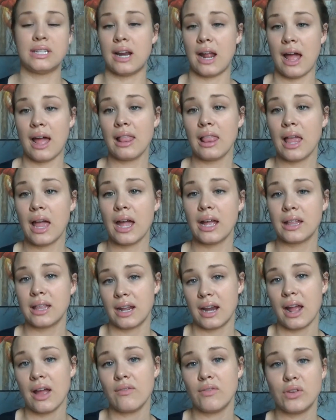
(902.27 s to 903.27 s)
I like,
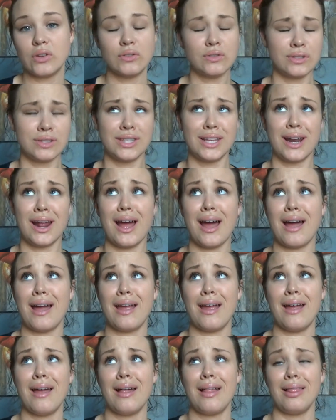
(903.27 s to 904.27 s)
that I've used, that
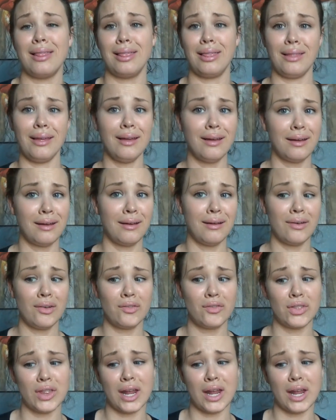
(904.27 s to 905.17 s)
I love,